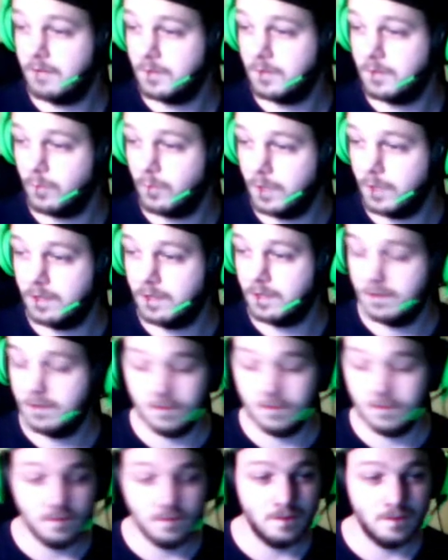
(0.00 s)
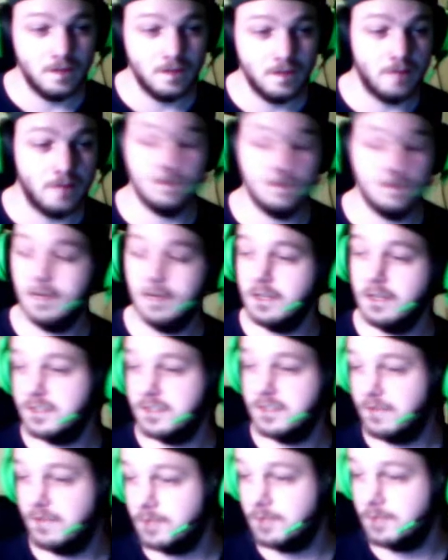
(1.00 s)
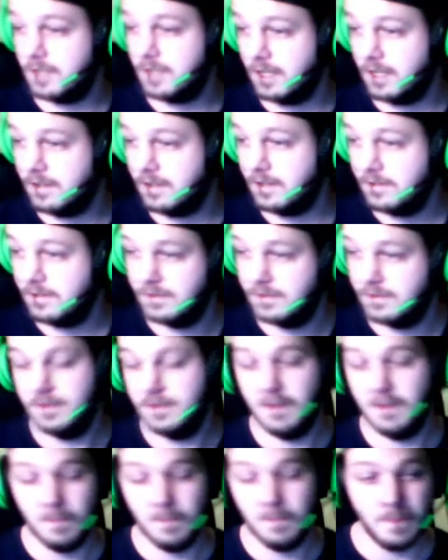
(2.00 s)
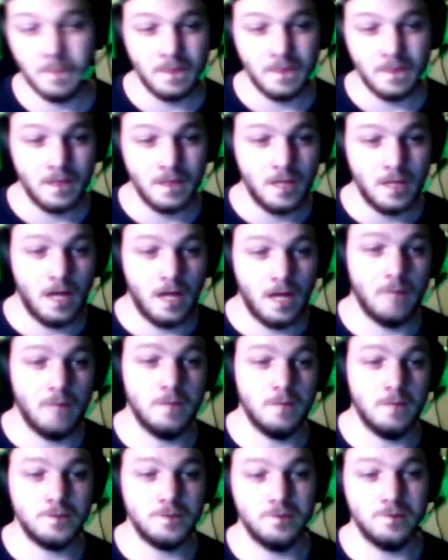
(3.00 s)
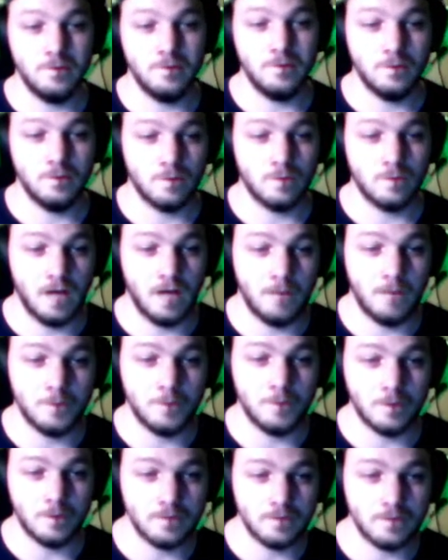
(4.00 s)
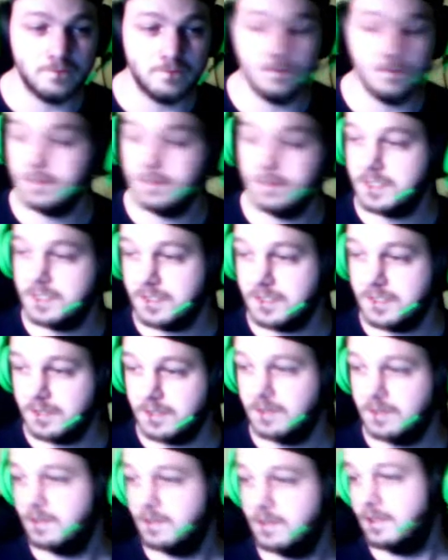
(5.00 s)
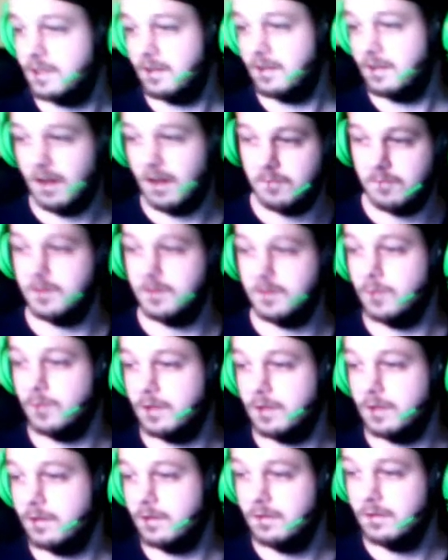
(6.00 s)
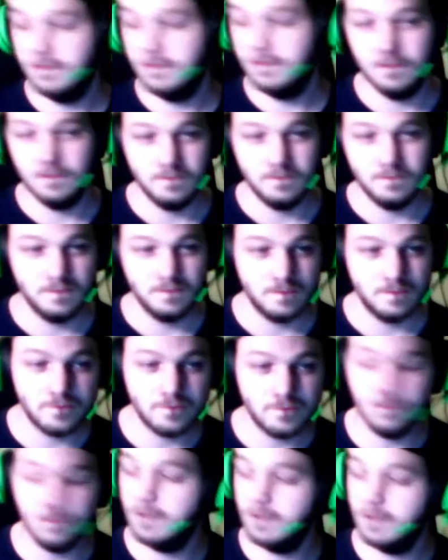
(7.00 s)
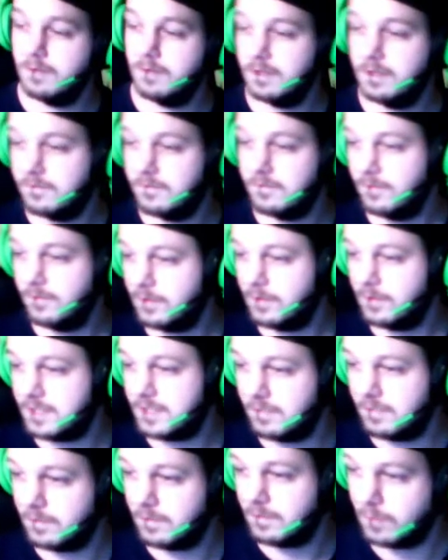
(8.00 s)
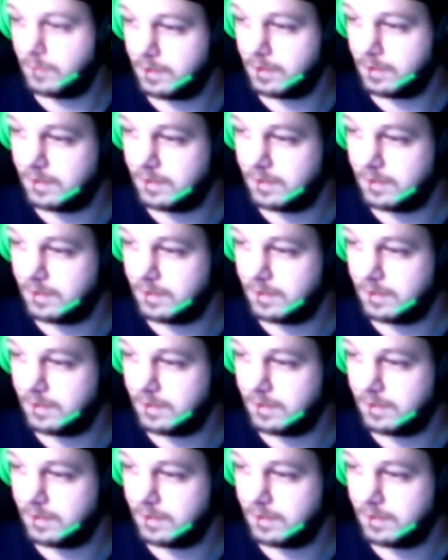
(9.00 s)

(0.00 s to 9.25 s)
week, and the dailies every day, and make sure you cap your influence every week. 200 influence every week.